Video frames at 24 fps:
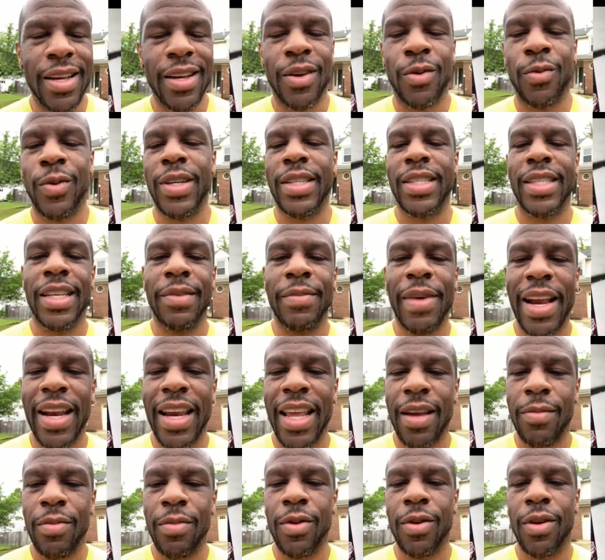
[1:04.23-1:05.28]
recently my
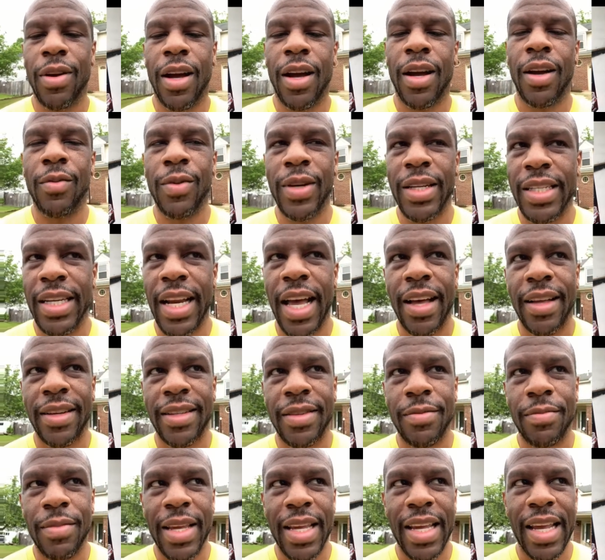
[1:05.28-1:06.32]
neighbor reached out
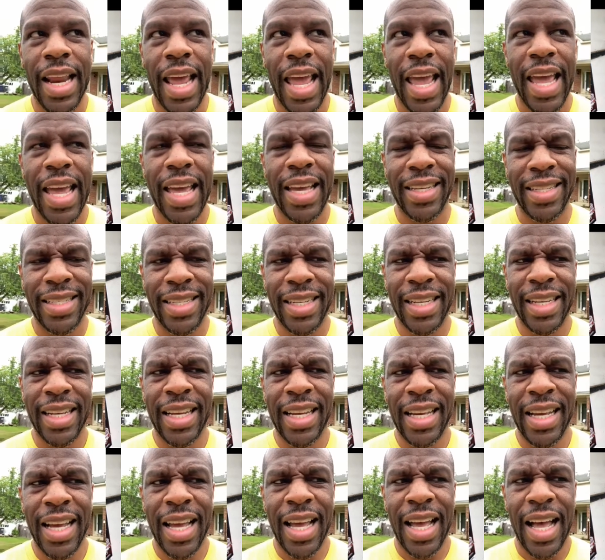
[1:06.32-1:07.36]
to me and asked,
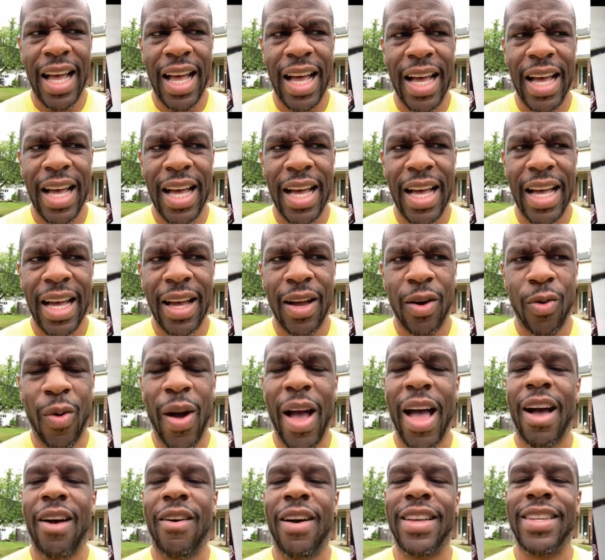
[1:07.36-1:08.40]

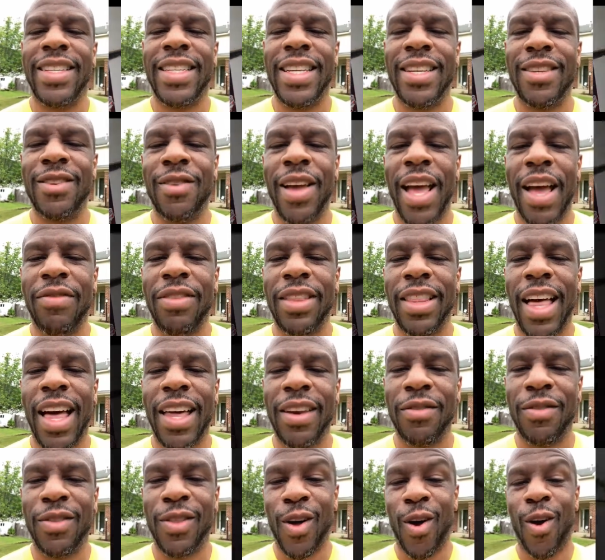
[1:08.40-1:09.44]
wow, I see you have a lot
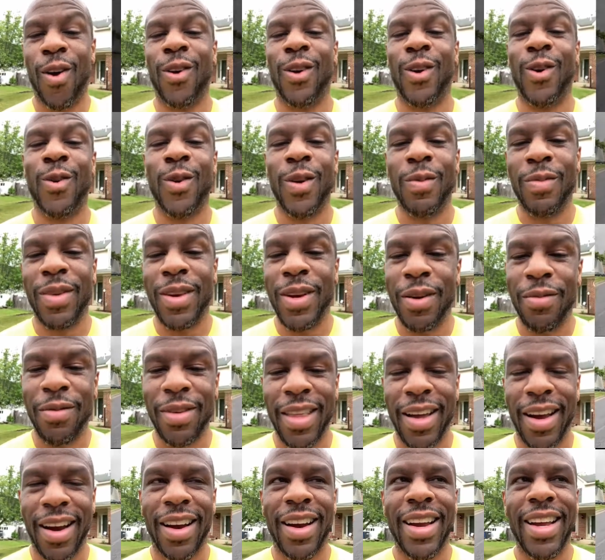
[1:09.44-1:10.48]
of lawn equipment over
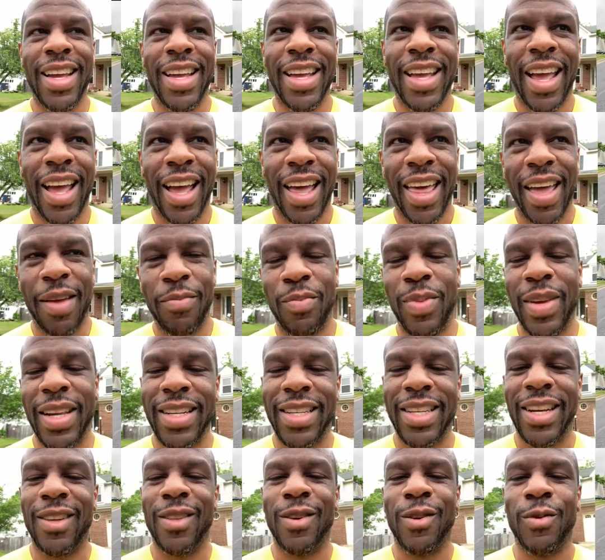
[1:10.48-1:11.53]
there. That big
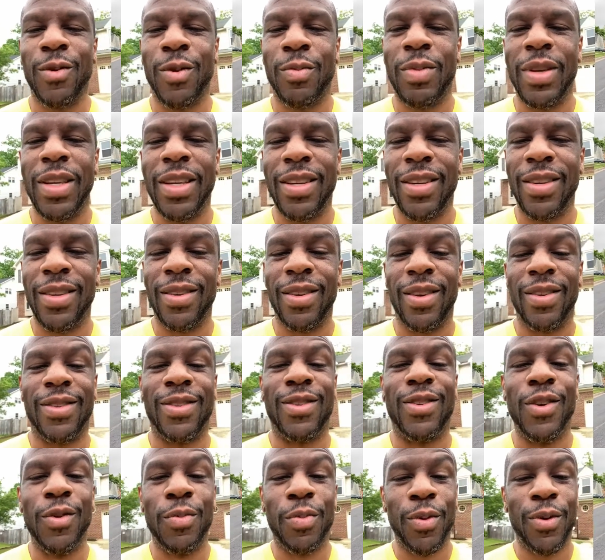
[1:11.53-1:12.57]
tiller would be
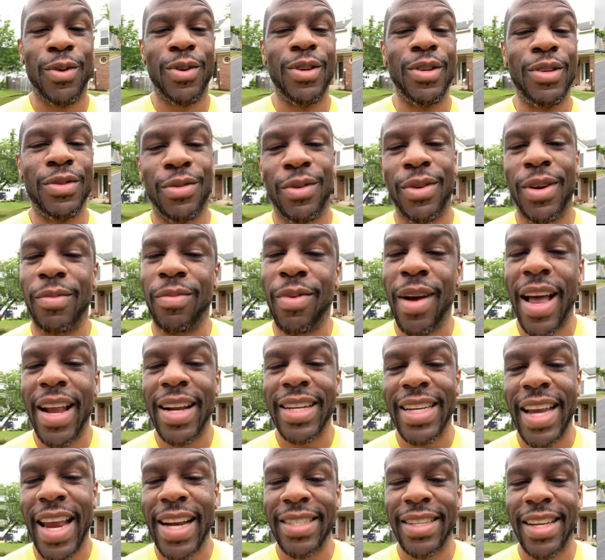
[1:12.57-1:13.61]
super useful in a
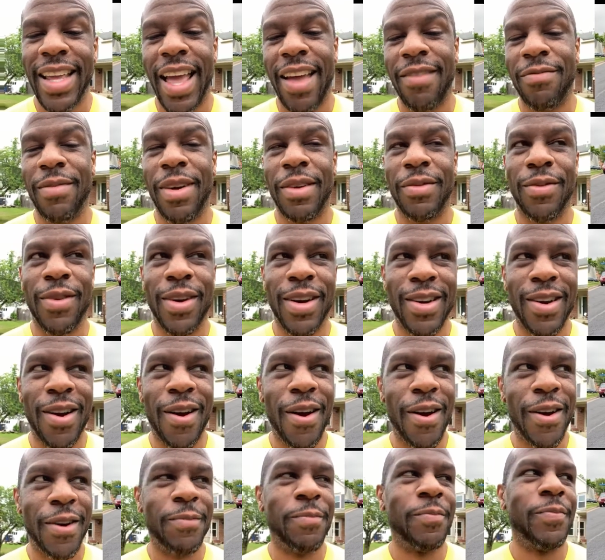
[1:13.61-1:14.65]
project I actually have in my front
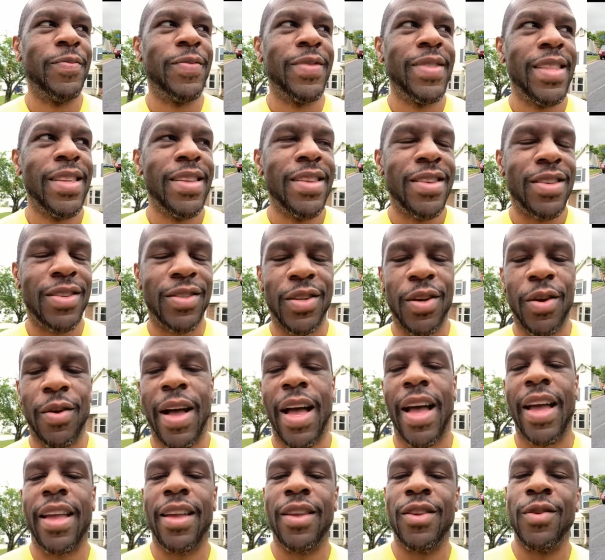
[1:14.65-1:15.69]
yard. So
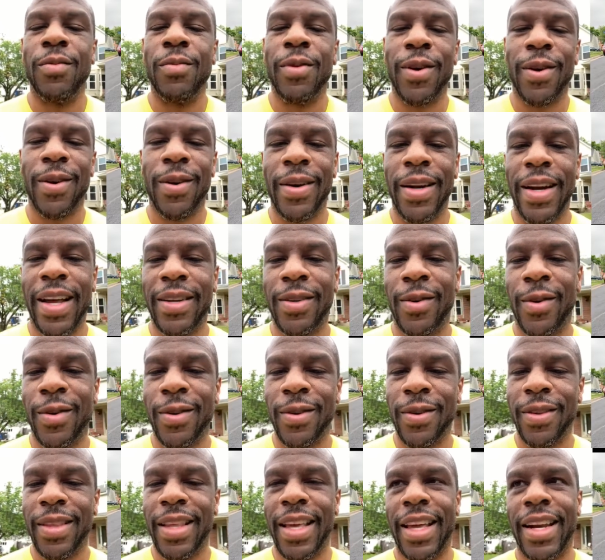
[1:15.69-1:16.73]
I humored her and I told
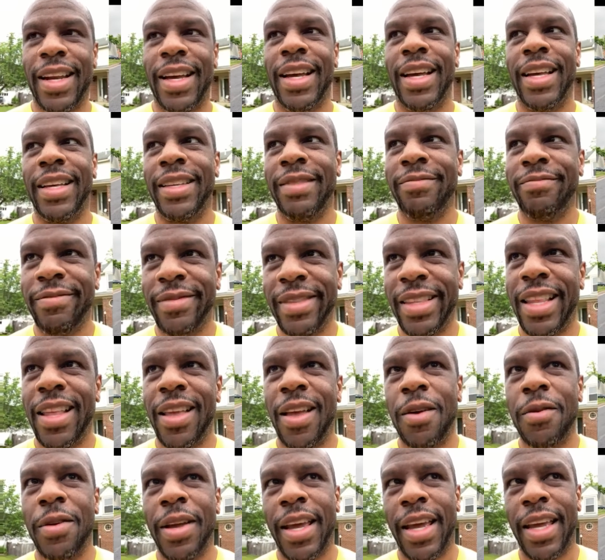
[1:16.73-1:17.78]
her that,
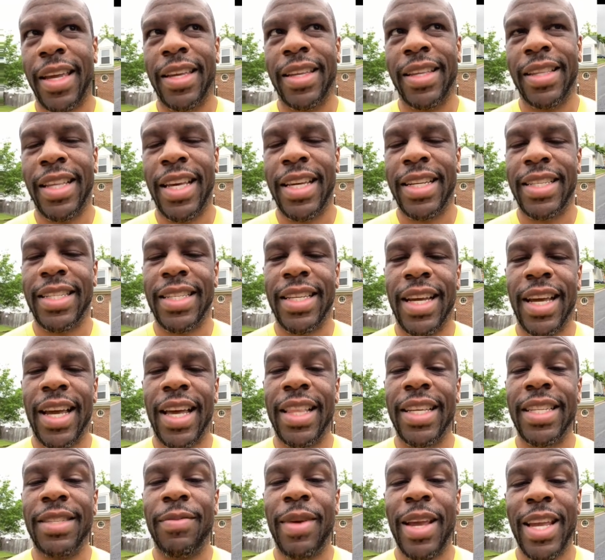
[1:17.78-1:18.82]
okay, let's
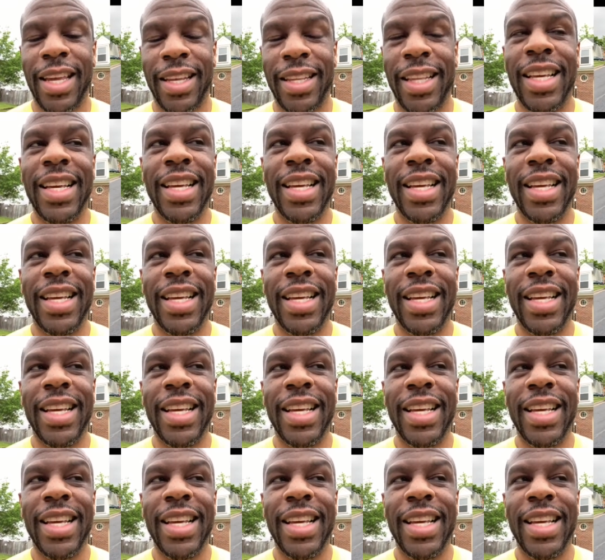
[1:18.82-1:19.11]
make